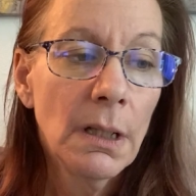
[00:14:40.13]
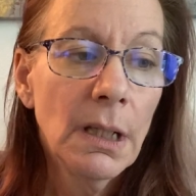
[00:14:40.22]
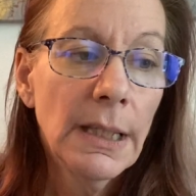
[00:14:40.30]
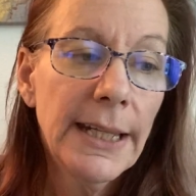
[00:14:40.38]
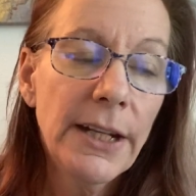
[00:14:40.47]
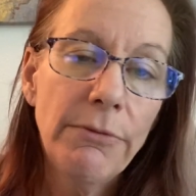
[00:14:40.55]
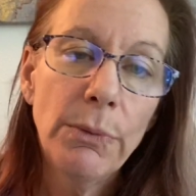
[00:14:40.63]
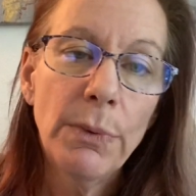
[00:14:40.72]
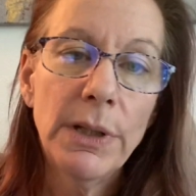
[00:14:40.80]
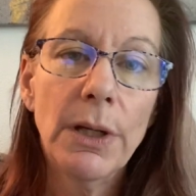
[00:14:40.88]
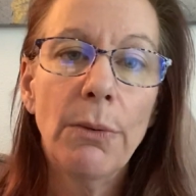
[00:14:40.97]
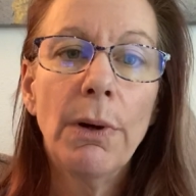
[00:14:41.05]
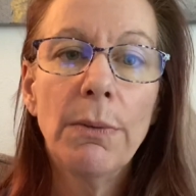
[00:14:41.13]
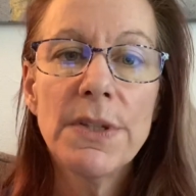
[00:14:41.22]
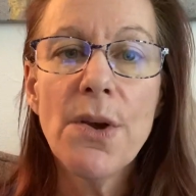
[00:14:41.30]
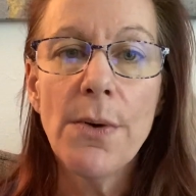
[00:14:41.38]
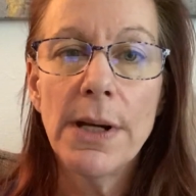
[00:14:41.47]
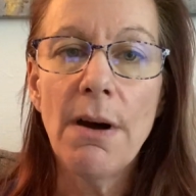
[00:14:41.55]
let everyone know what was
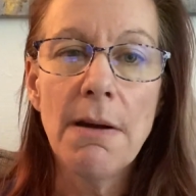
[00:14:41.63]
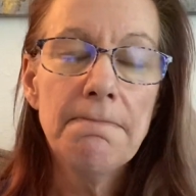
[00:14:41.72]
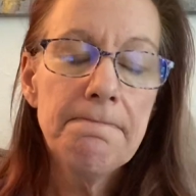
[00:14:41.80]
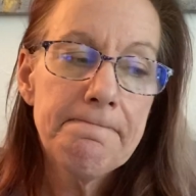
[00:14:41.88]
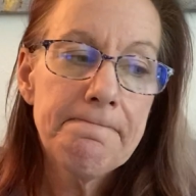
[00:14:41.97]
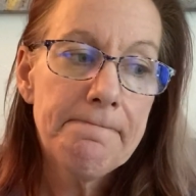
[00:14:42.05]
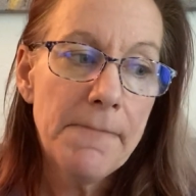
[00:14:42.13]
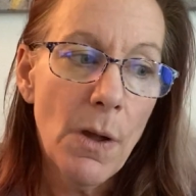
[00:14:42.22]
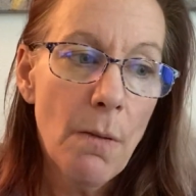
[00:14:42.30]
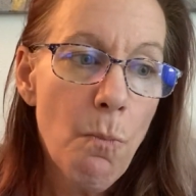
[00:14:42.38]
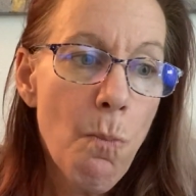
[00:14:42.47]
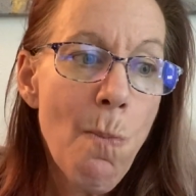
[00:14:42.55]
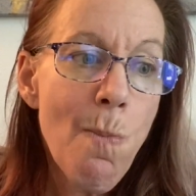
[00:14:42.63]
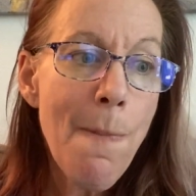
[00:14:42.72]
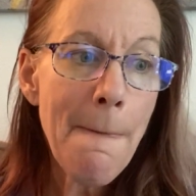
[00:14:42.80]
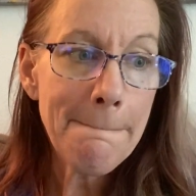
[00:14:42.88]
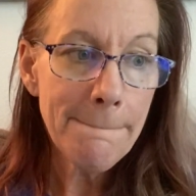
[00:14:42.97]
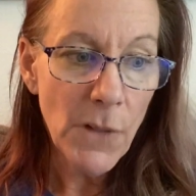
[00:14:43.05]
going on.
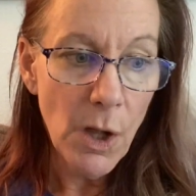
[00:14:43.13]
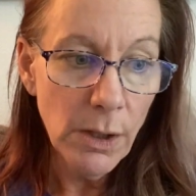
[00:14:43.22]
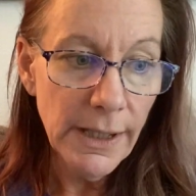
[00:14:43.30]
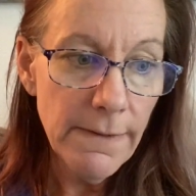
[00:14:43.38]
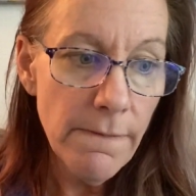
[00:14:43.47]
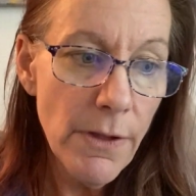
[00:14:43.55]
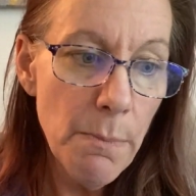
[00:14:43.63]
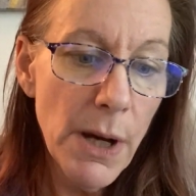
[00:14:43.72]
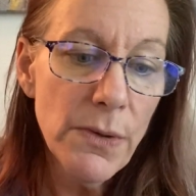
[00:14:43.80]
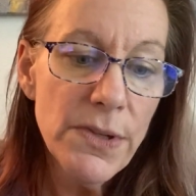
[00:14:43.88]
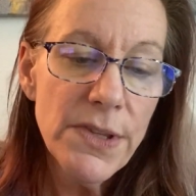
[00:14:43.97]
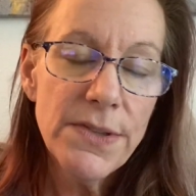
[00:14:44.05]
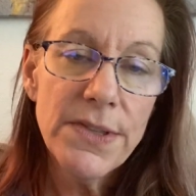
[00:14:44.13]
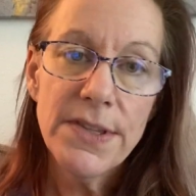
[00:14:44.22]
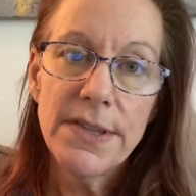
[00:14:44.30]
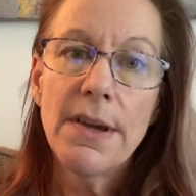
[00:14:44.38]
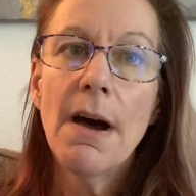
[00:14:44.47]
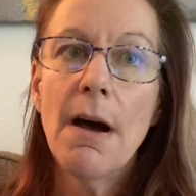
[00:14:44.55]
I'll leave the
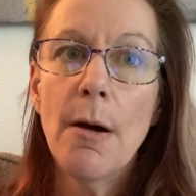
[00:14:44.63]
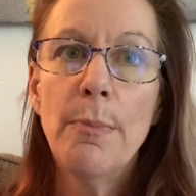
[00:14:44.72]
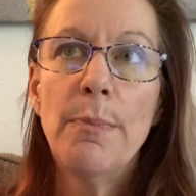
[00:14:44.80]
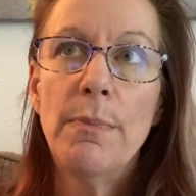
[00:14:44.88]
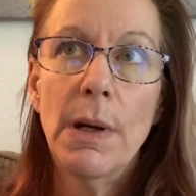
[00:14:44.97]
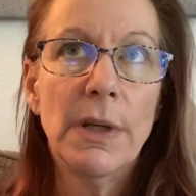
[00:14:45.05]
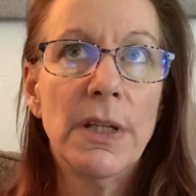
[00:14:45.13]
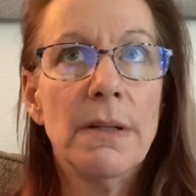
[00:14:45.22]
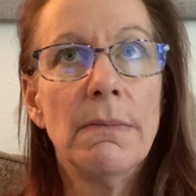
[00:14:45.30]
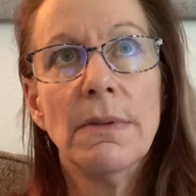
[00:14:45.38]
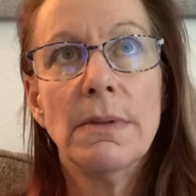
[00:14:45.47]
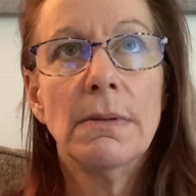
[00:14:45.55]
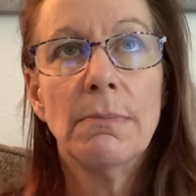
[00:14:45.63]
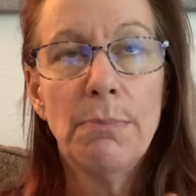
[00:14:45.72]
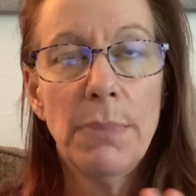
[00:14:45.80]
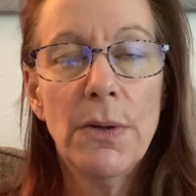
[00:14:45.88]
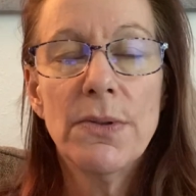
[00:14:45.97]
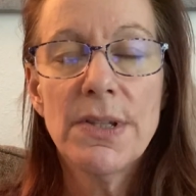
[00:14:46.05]
posts up. I'm going to
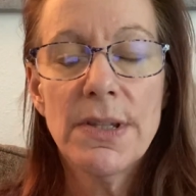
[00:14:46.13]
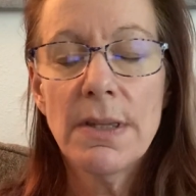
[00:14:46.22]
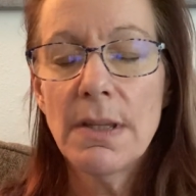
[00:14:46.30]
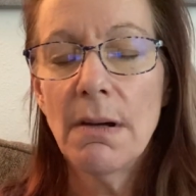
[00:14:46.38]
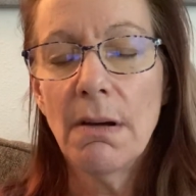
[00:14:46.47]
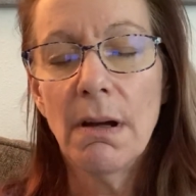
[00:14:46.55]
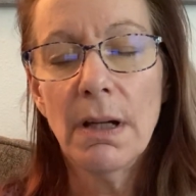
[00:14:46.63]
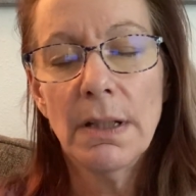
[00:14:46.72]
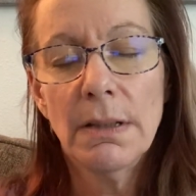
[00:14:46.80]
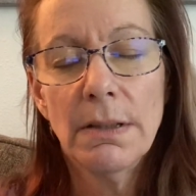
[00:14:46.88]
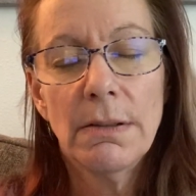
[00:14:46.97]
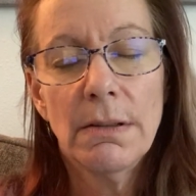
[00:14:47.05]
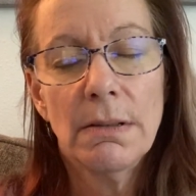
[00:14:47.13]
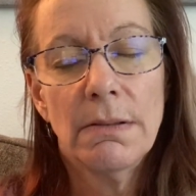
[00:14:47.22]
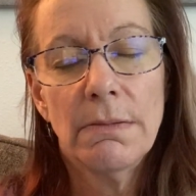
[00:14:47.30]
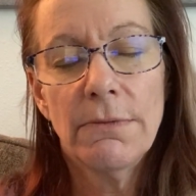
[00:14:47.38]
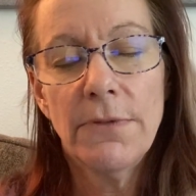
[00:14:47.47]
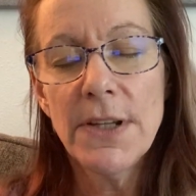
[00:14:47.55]
post on
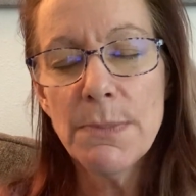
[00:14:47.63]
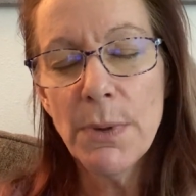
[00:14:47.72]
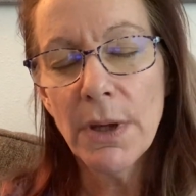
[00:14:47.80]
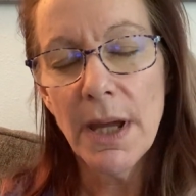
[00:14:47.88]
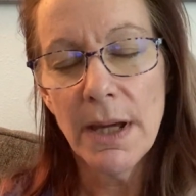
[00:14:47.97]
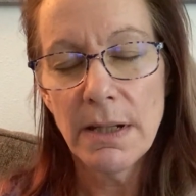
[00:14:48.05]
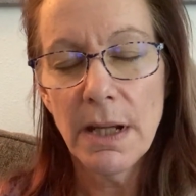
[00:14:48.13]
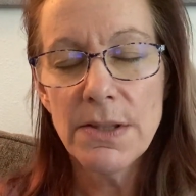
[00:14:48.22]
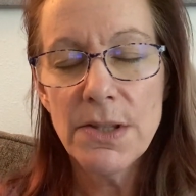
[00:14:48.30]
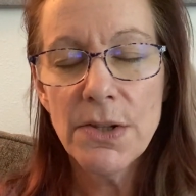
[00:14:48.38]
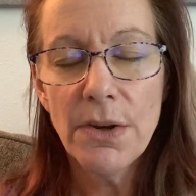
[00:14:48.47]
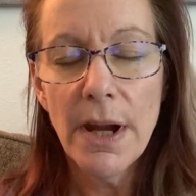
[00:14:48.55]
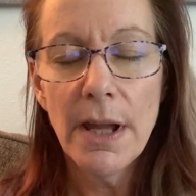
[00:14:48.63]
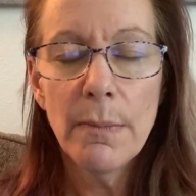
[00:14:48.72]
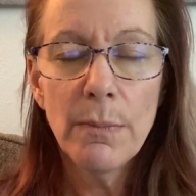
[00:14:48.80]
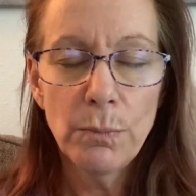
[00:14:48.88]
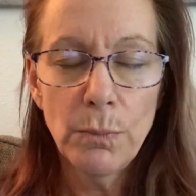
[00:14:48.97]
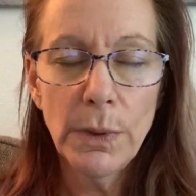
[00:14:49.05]
Facebook and
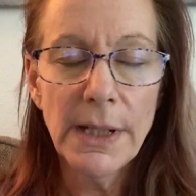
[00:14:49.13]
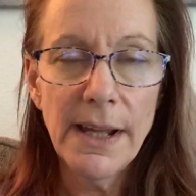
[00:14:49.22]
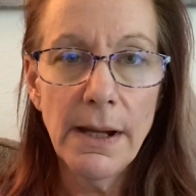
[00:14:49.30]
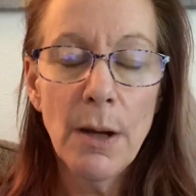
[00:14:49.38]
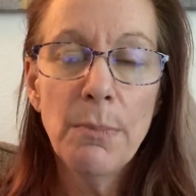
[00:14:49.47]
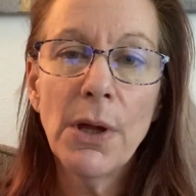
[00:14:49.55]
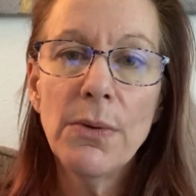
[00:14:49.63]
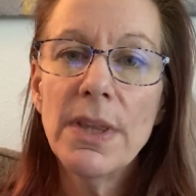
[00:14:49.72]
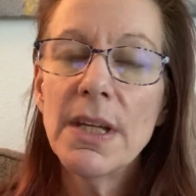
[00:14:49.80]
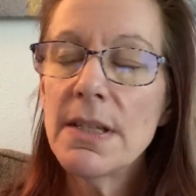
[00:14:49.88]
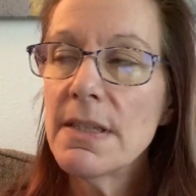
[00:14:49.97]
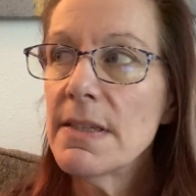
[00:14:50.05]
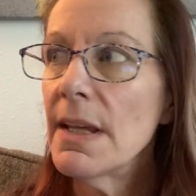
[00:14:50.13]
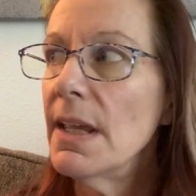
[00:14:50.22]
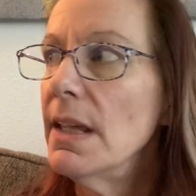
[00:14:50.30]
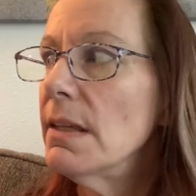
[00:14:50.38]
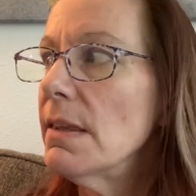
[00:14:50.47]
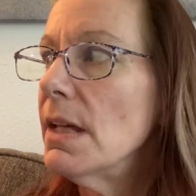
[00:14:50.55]
Instagram when I upload this,
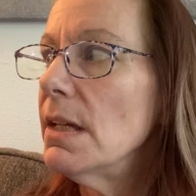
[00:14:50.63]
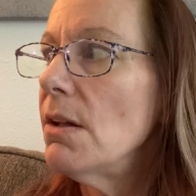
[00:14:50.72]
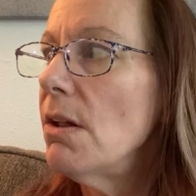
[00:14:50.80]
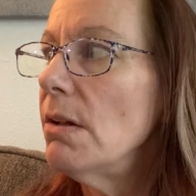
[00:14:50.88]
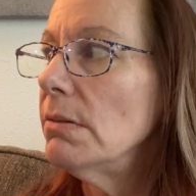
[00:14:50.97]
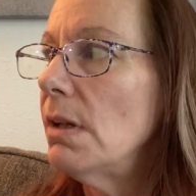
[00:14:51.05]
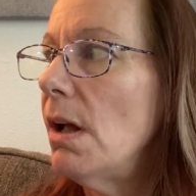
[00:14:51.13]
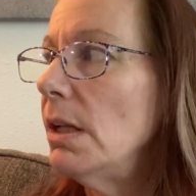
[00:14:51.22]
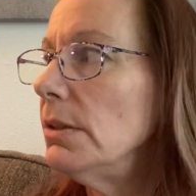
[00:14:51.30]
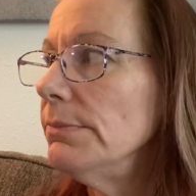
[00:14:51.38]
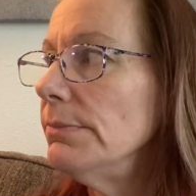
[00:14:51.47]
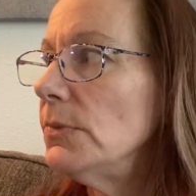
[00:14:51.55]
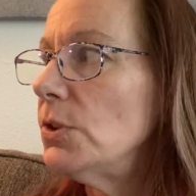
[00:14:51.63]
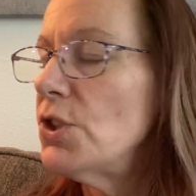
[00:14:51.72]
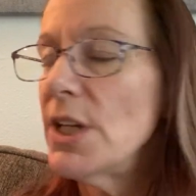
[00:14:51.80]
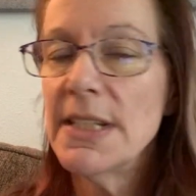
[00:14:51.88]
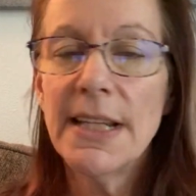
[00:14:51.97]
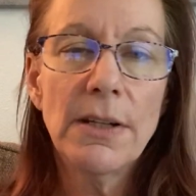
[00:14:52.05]
and then I'll
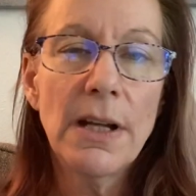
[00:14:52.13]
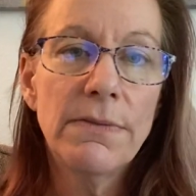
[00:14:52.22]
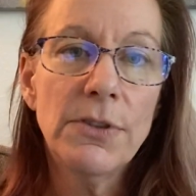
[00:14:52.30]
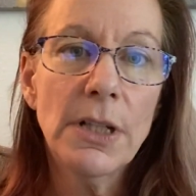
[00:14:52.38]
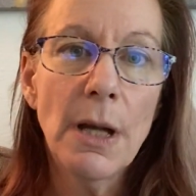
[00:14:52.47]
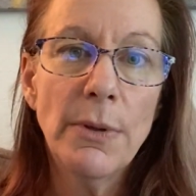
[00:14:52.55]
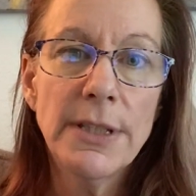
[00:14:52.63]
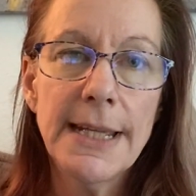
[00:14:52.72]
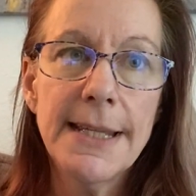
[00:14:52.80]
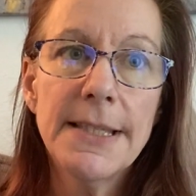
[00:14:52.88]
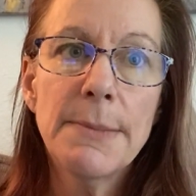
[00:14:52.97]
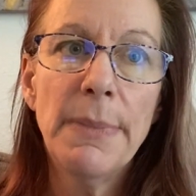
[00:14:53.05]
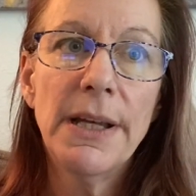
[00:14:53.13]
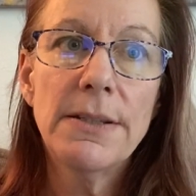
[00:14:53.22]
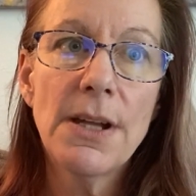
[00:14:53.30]
shut down after a couple days. But